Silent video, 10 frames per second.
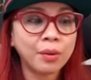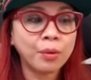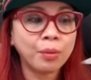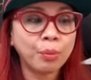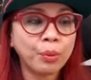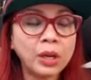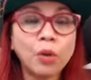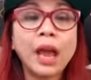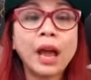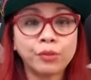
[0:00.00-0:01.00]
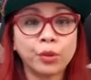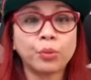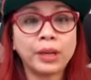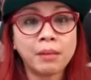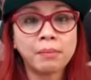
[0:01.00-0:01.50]
we don't have to
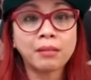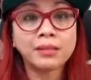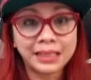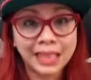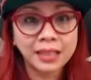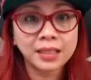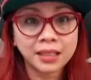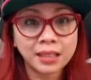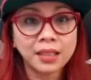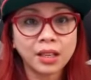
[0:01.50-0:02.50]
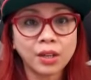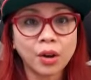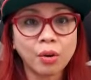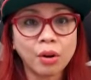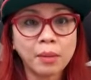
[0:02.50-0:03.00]
worry about debt. You
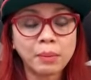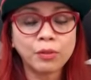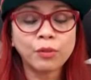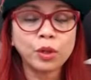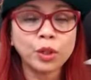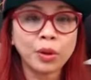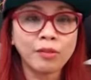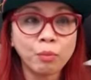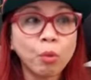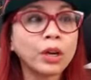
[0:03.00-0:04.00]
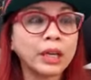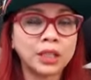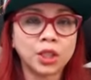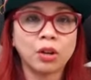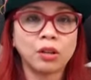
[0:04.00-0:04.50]
know, I mean, of course, we have
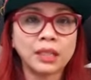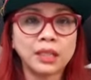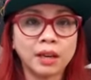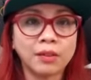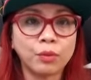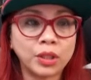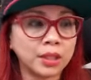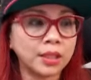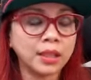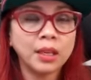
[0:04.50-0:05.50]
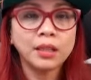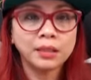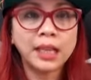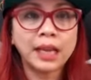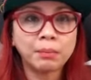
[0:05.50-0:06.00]
mortgage and all that stuff, which is
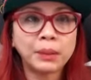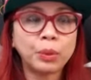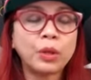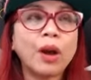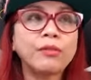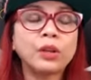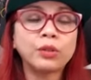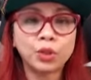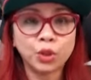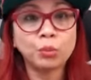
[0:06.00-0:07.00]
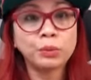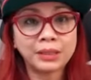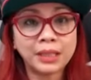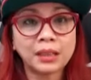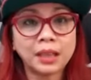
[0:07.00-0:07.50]
debt, but we don't have the
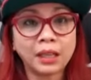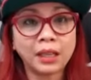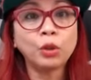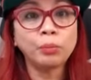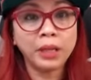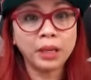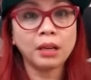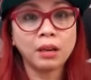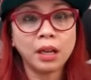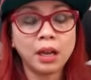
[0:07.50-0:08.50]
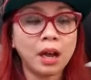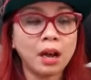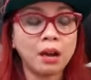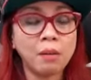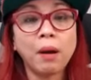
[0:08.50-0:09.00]
consumer debt like looming uh,
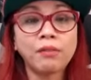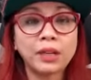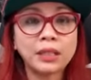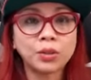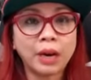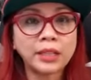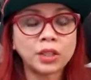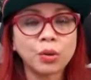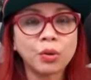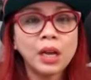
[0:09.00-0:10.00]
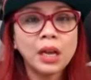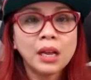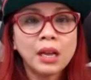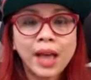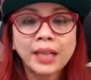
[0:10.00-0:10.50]
uh above us, right? So
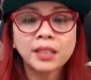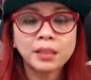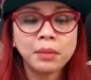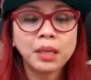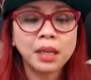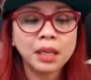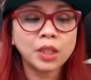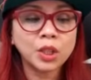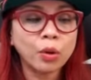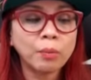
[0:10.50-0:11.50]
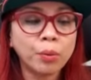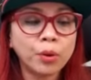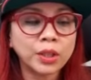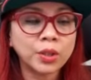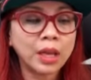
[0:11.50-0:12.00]
that to me is so
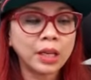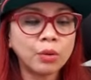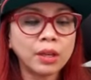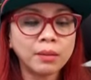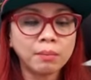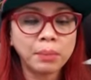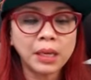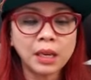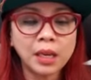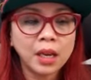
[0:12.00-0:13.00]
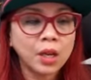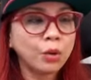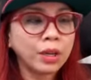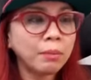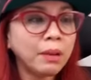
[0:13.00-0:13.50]
important, so that you can be
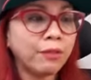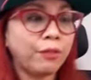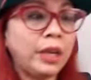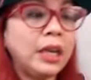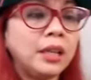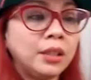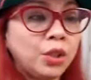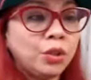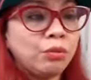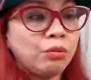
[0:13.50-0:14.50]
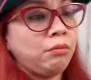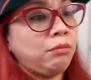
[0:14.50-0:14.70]
you can be free to